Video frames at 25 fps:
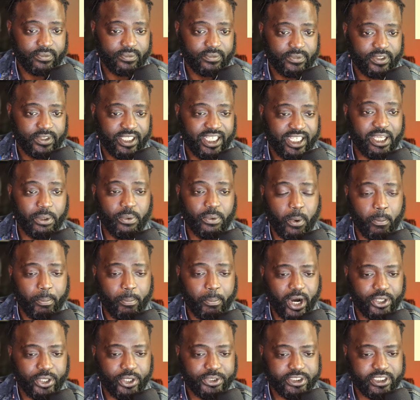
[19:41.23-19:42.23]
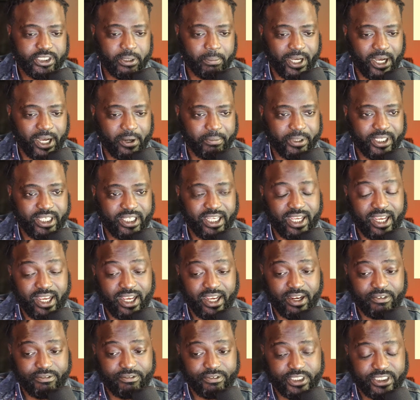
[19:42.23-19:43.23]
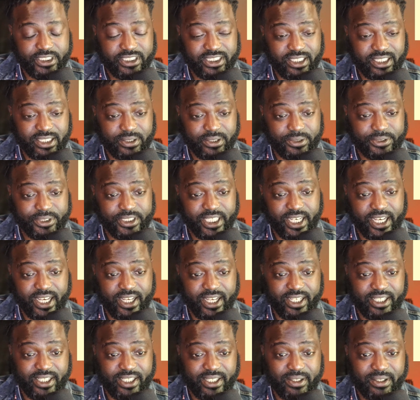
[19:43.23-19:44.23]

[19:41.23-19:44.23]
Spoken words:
He will post about me every single day.